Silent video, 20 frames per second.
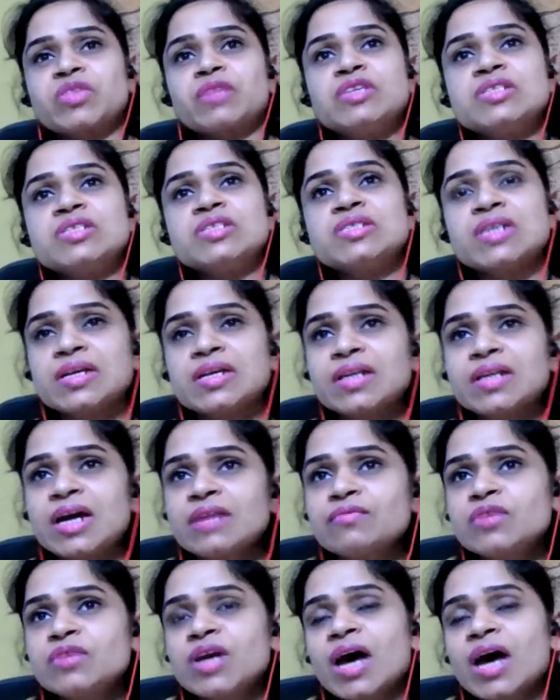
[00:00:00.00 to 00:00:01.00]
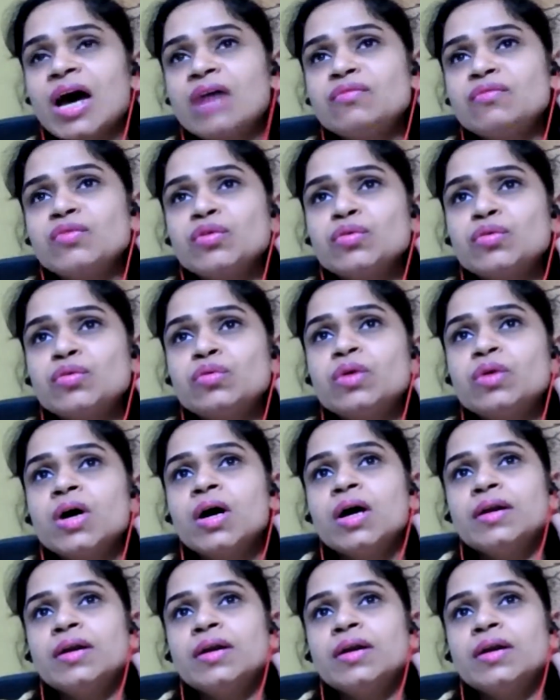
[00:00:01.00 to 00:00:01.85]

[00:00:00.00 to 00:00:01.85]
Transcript: We say that we have to